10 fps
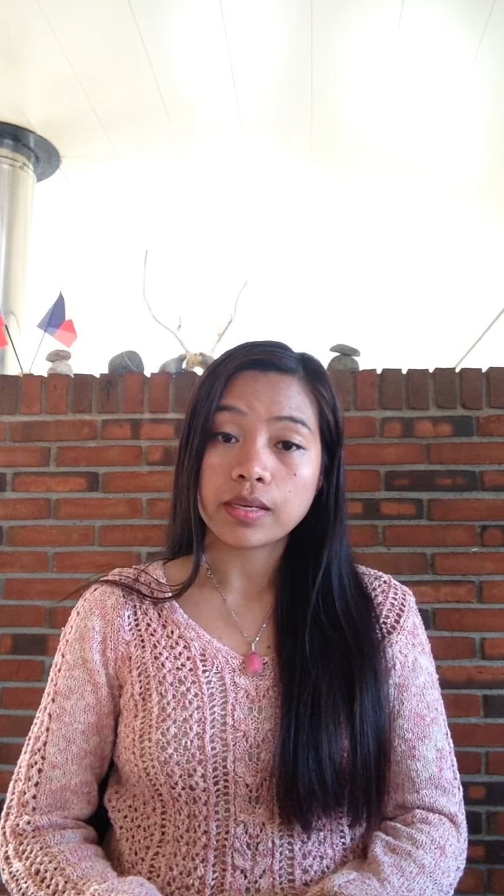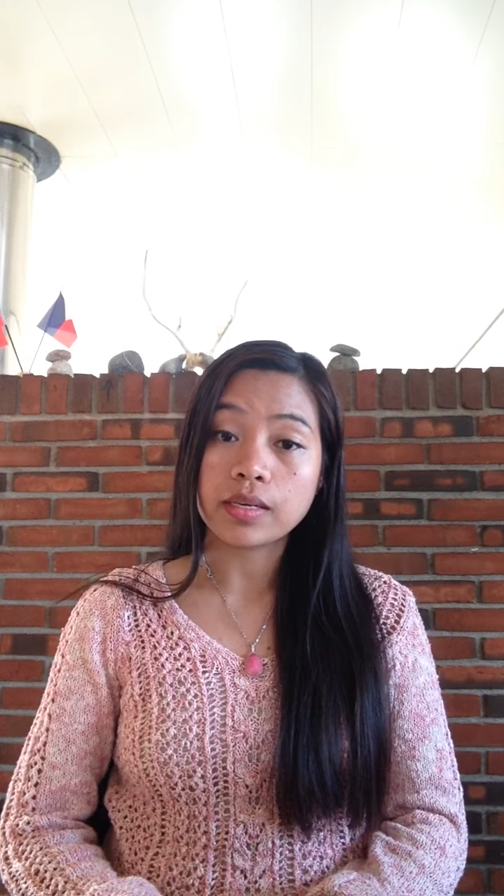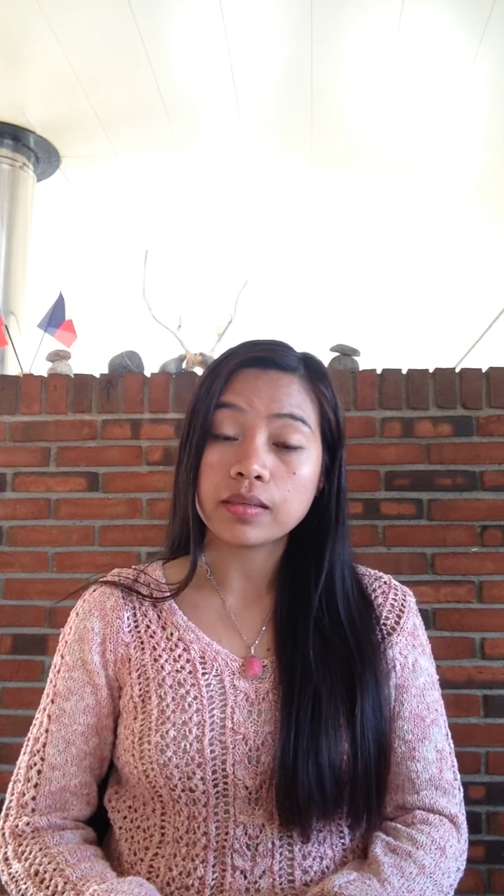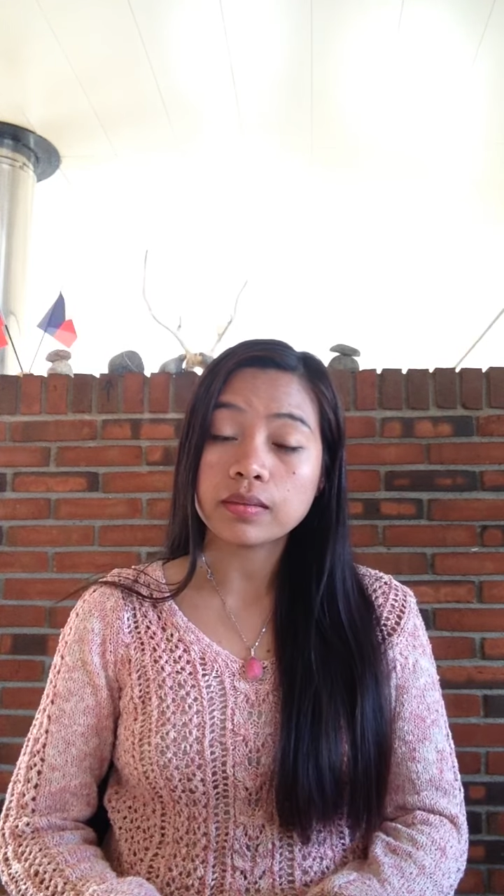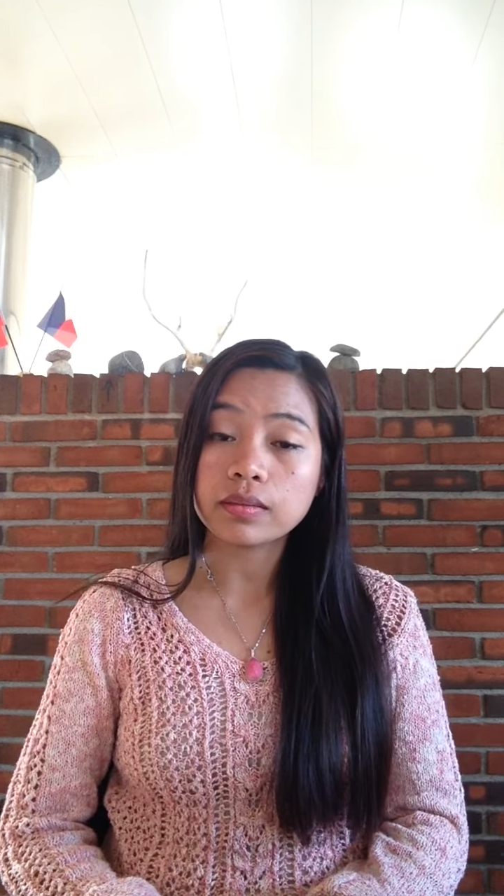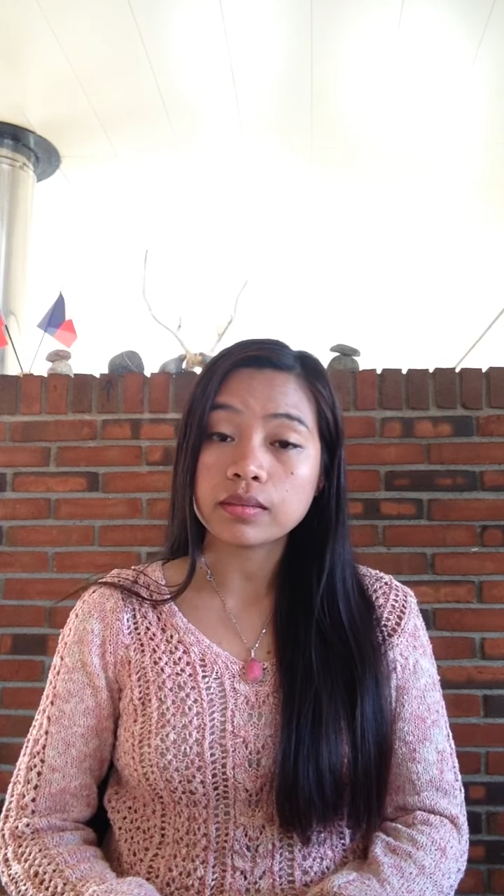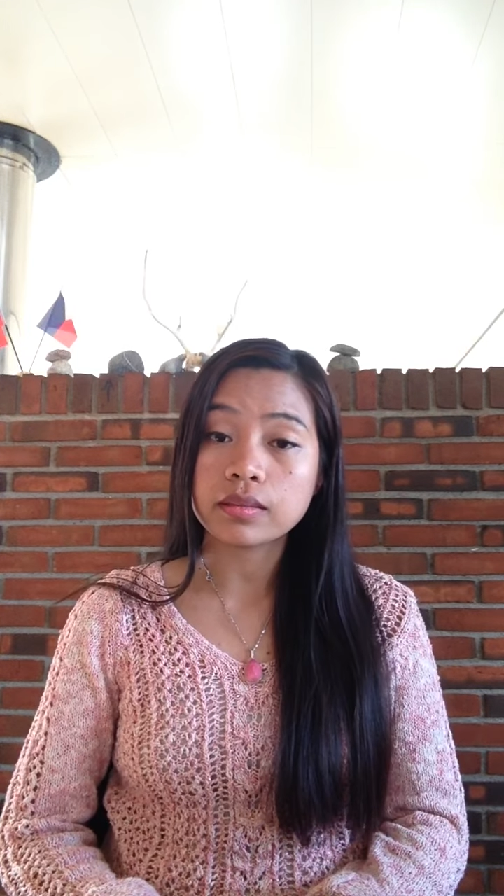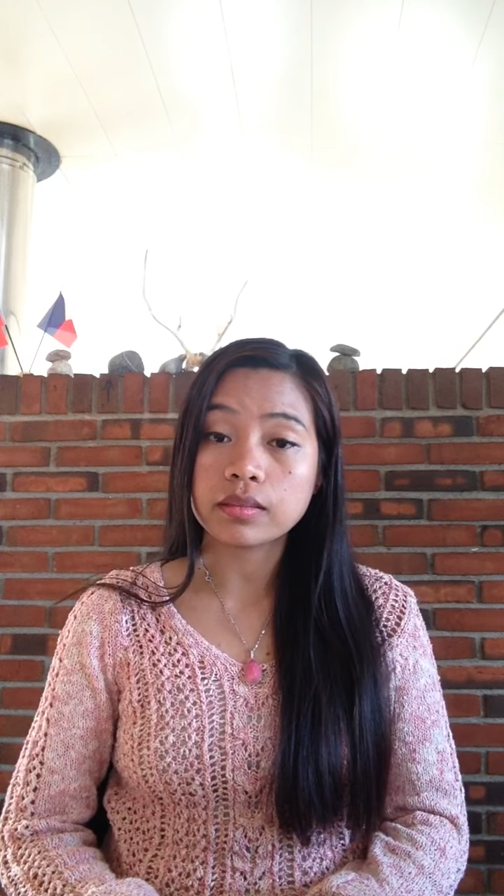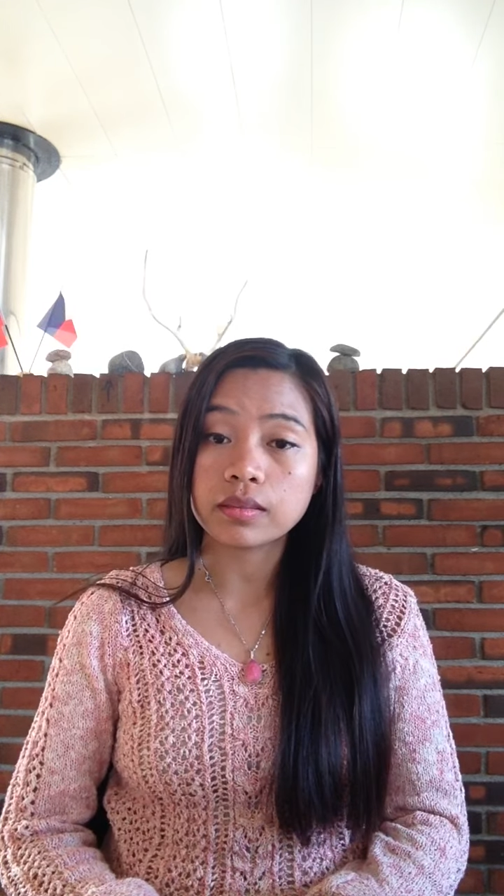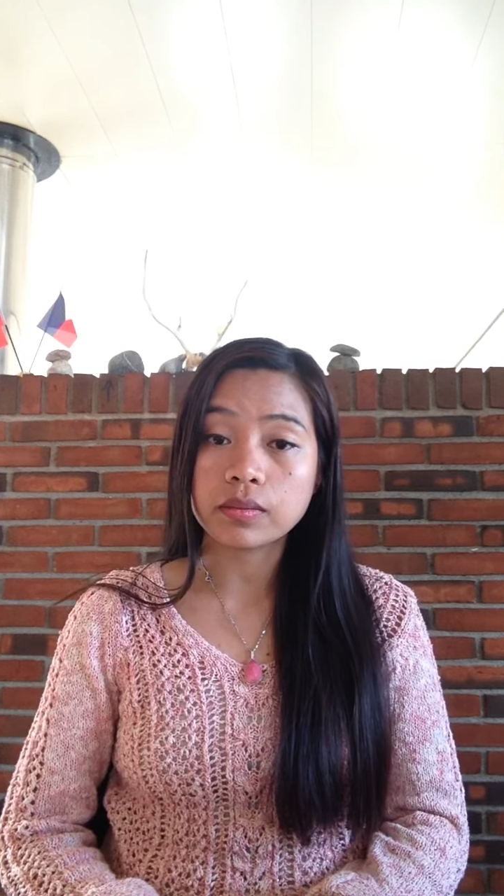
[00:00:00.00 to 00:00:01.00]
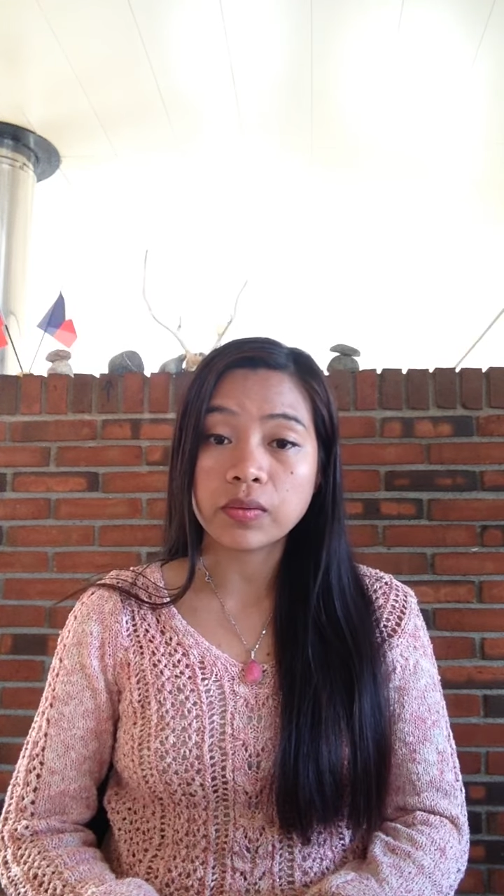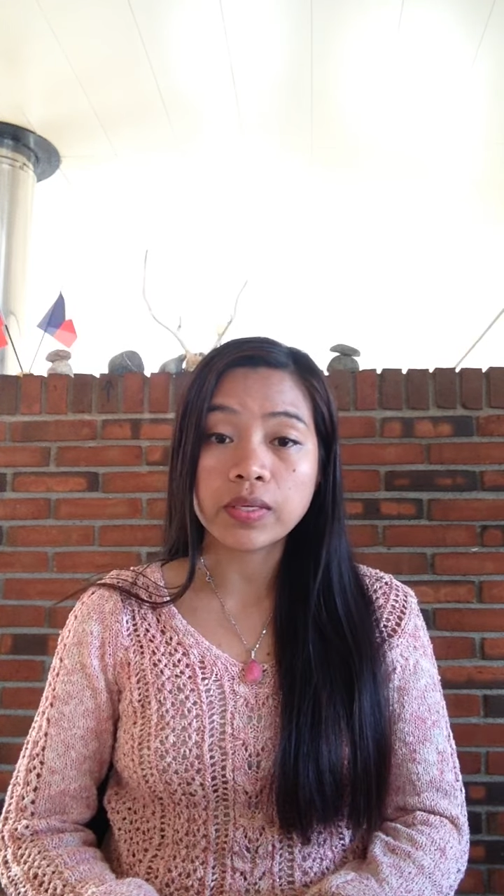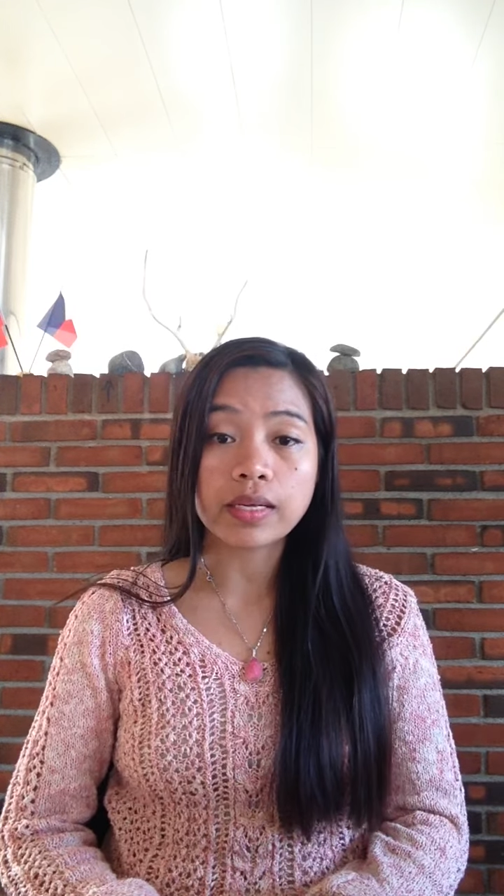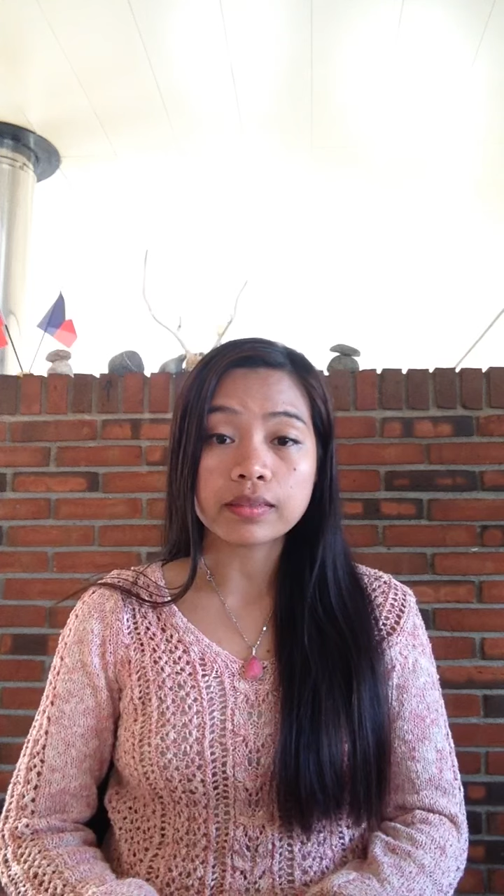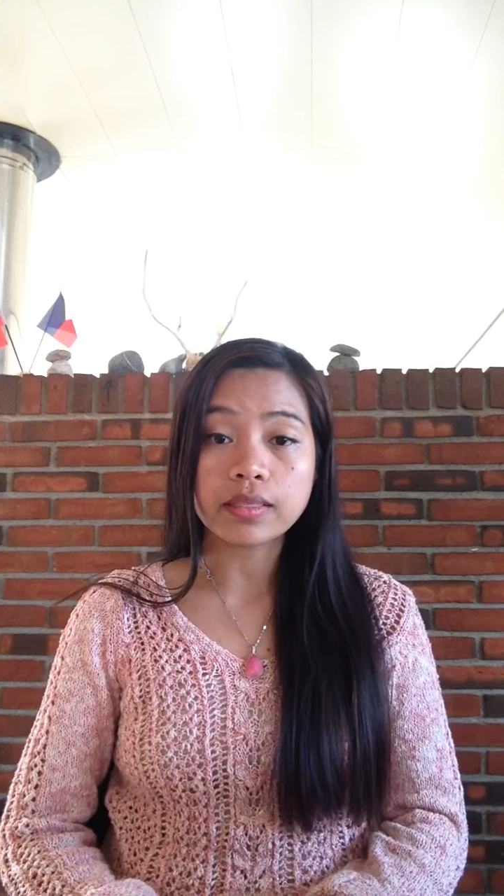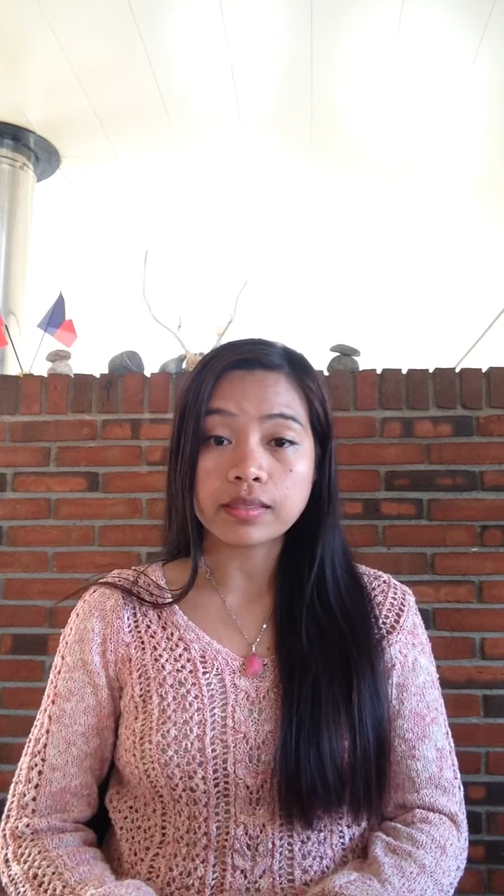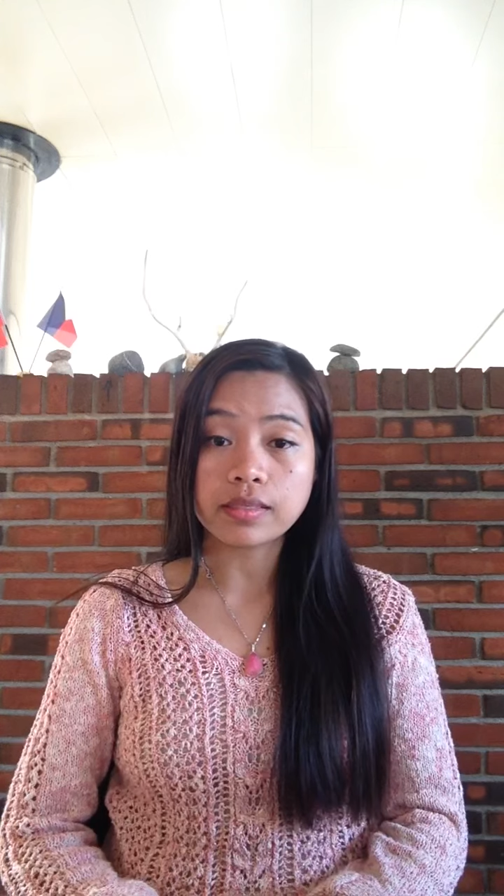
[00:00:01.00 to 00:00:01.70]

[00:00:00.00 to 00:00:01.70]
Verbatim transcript: In Greenlandic,